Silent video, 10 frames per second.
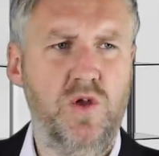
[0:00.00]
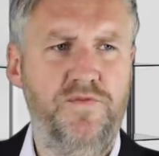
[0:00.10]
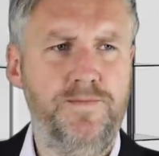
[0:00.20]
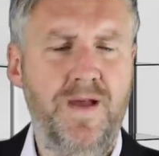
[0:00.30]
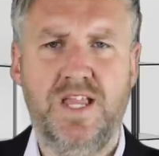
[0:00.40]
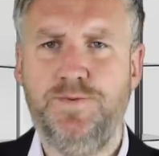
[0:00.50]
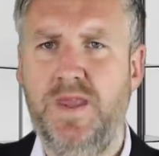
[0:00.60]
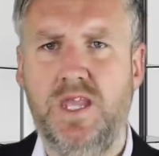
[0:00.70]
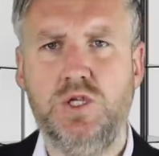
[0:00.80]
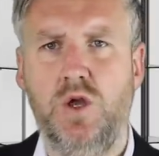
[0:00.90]
offered much
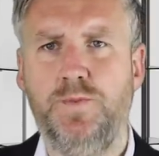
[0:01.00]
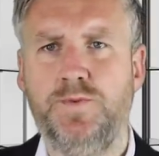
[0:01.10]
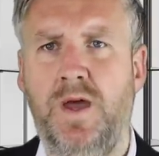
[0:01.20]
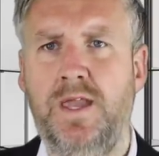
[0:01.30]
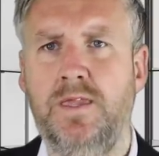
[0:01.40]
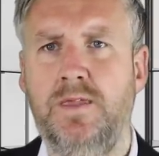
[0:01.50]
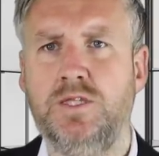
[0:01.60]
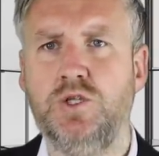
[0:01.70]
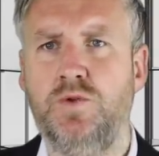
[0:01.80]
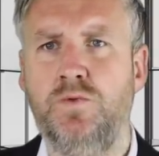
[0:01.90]
bigger jobs, mate, than the
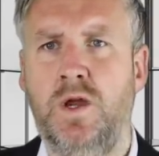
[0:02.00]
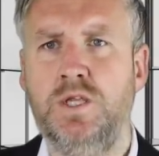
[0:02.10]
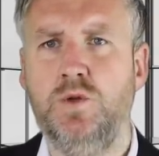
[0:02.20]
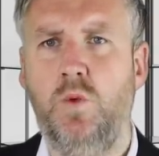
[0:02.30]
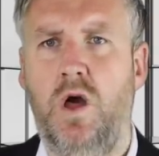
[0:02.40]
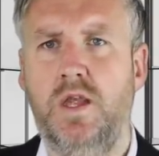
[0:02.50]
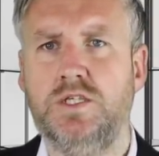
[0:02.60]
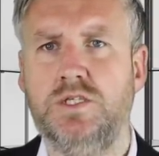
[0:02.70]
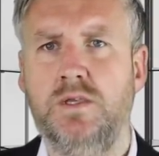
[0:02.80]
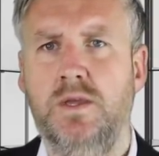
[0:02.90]
range Ranger
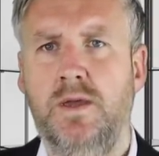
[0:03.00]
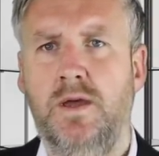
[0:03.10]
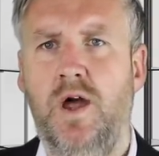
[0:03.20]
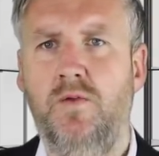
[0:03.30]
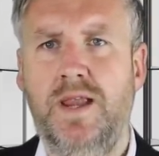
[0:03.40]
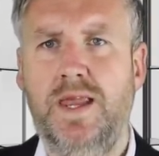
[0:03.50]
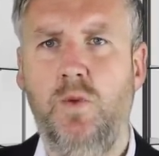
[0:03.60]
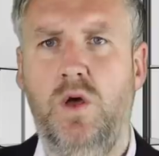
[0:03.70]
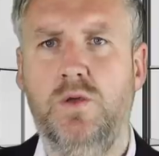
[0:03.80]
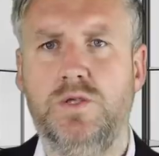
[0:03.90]
Whites. I really
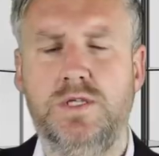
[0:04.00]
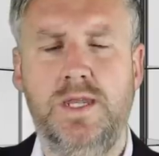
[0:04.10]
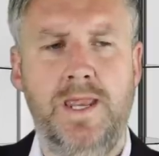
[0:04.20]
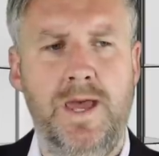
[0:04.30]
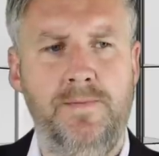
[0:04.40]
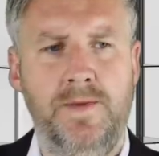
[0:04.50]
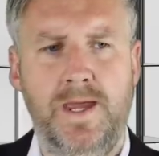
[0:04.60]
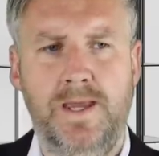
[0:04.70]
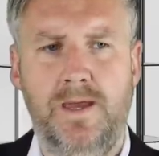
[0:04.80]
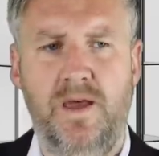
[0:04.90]
was, you know I
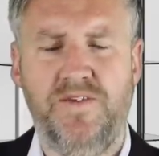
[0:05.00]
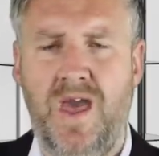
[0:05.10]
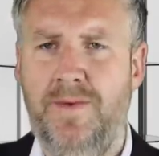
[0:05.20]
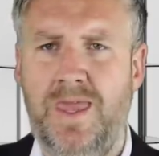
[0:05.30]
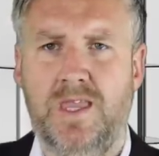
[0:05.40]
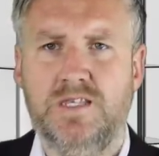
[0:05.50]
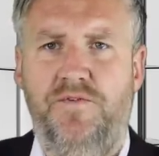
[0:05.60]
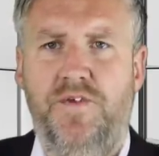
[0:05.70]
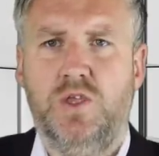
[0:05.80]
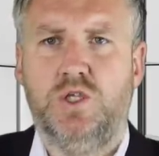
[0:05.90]
mean? I've come here because I
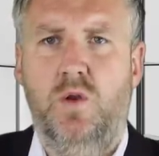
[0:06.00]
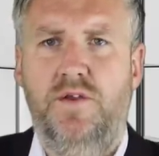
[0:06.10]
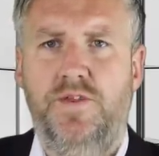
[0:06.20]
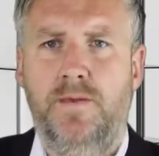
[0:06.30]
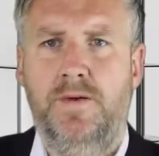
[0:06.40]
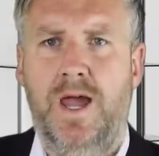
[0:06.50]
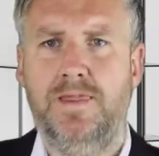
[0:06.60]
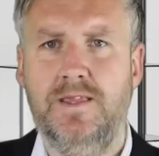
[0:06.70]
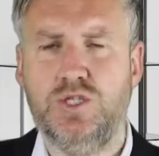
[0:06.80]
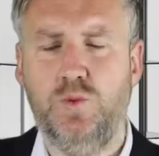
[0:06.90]
feel sorry for them,
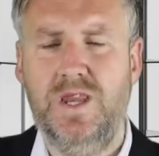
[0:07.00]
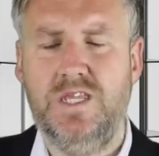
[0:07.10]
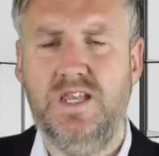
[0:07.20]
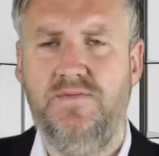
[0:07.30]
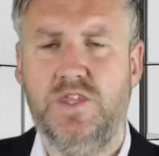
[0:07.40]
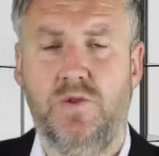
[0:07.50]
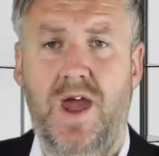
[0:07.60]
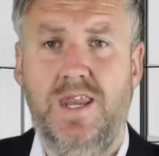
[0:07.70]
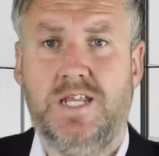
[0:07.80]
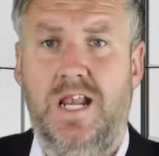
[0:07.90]
mate. They're the 27th
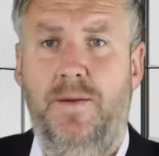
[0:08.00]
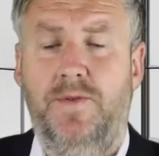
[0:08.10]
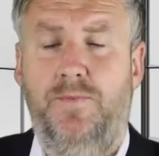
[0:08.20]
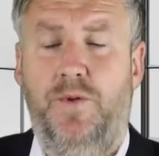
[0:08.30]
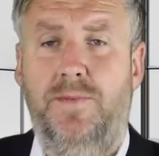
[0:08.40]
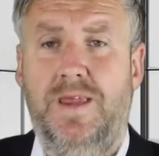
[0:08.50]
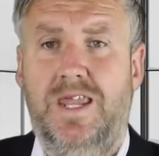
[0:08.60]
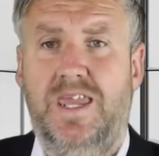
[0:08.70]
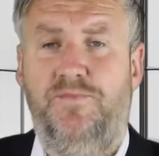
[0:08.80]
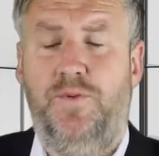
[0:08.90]
greatest club in the Premier
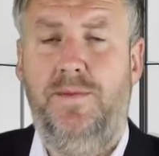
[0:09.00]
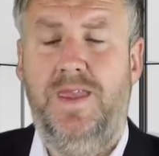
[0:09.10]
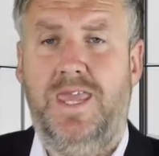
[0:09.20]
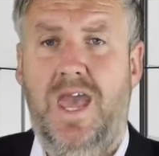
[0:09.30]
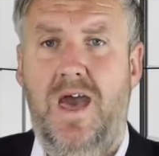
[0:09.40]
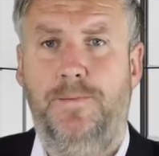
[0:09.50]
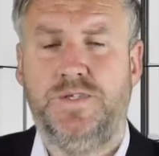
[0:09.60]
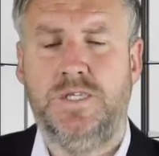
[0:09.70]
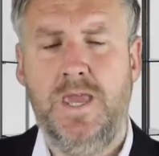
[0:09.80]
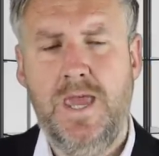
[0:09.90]
League of Premier
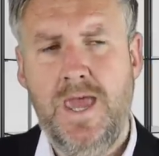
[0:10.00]
Cups.